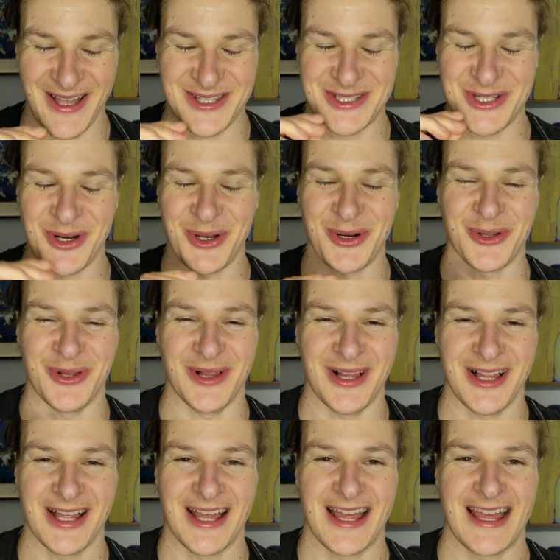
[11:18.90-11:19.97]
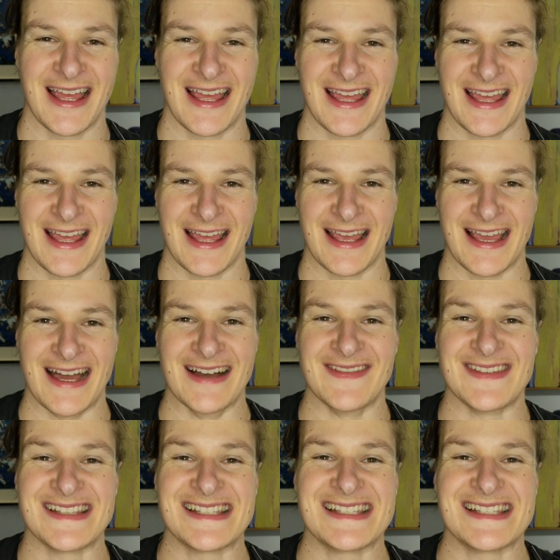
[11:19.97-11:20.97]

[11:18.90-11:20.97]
a total of